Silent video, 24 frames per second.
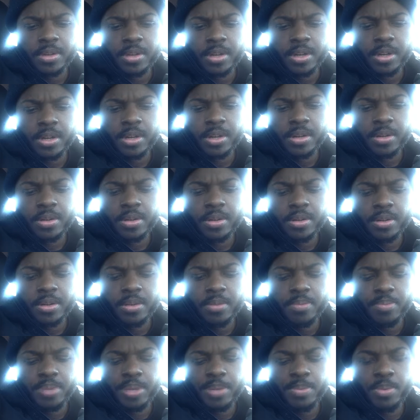uh,
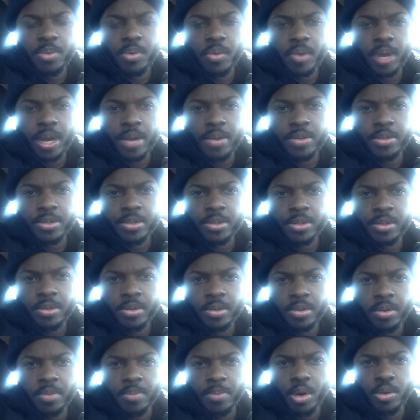people around you,
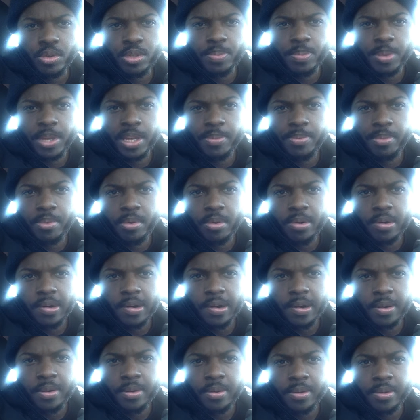or most people,
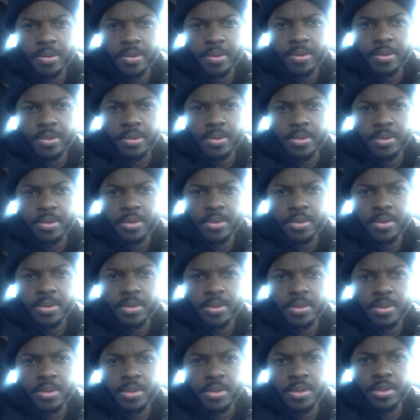
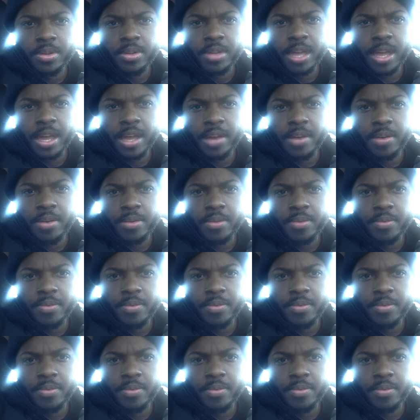that